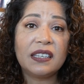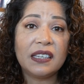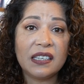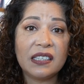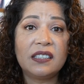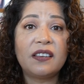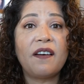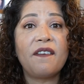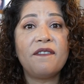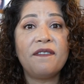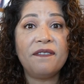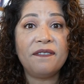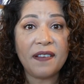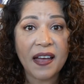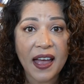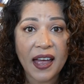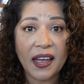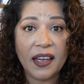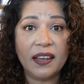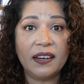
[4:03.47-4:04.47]
is
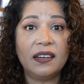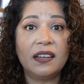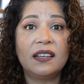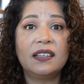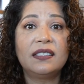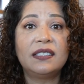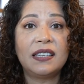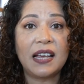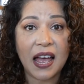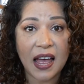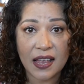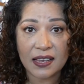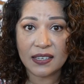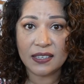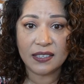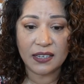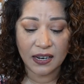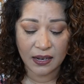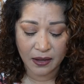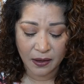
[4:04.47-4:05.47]

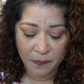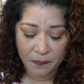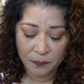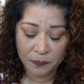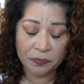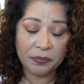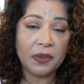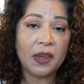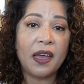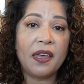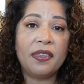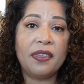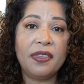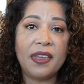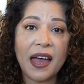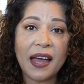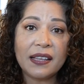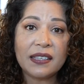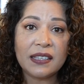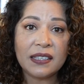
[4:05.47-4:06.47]
fantastic.
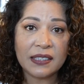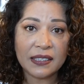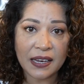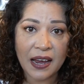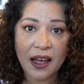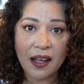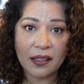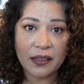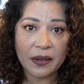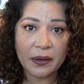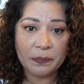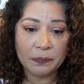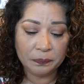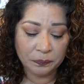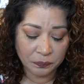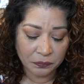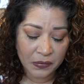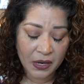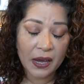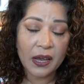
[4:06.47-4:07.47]
That scallop
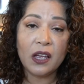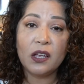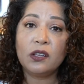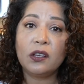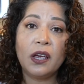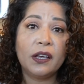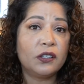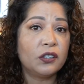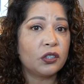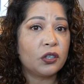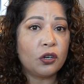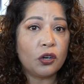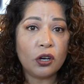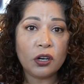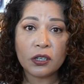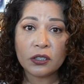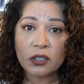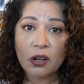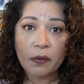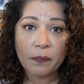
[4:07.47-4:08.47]

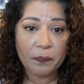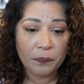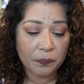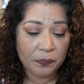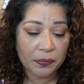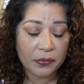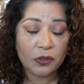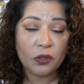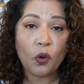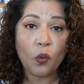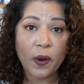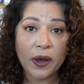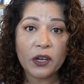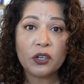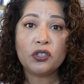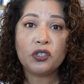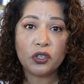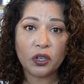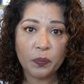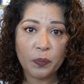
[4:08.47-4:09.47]
cooked the way it
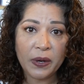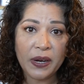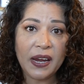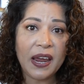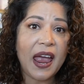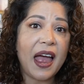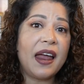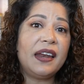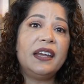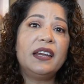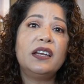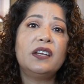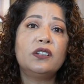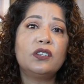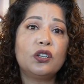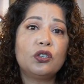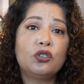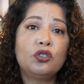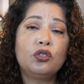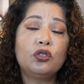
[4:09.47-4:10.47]
should be, and it
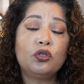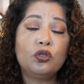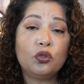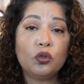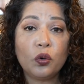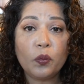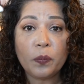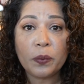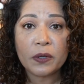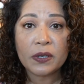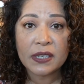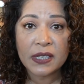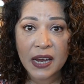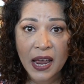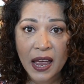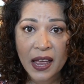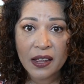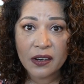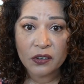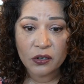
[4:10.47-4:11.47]
is super
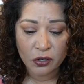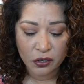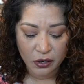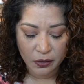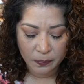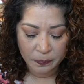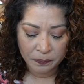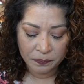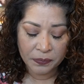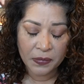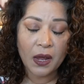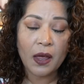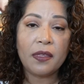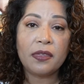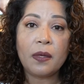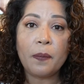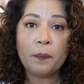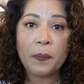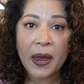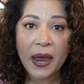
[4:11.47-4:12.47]
tender.
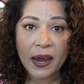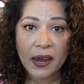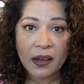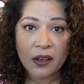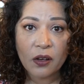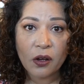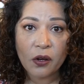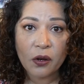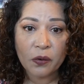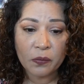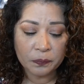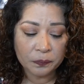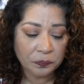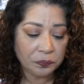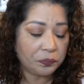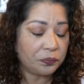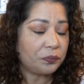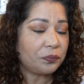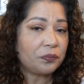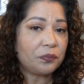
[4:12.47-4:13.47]
The panko,
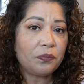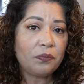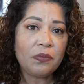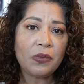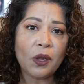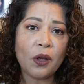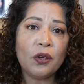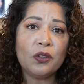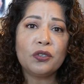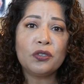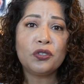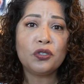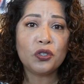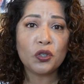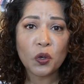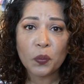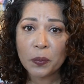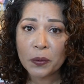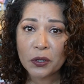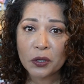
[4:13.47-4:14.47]

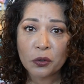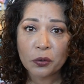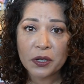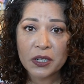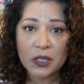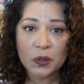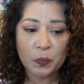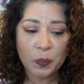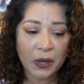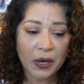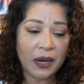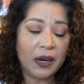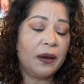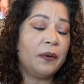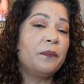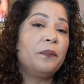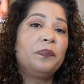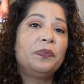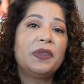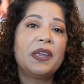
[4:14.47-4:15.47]
super crispy.
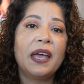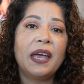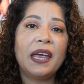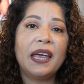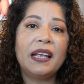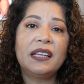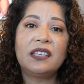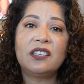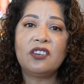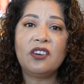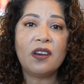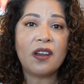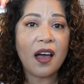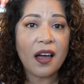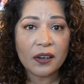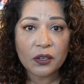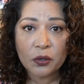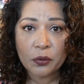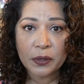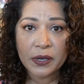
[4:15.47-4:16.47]
It's
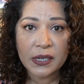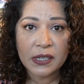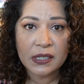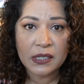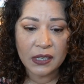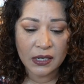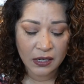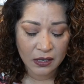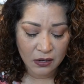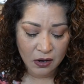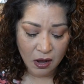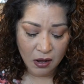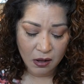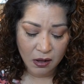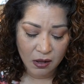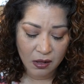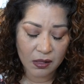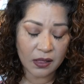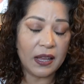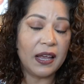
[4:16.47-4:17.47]
not greasy at
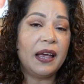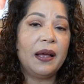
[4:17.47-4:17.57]
all.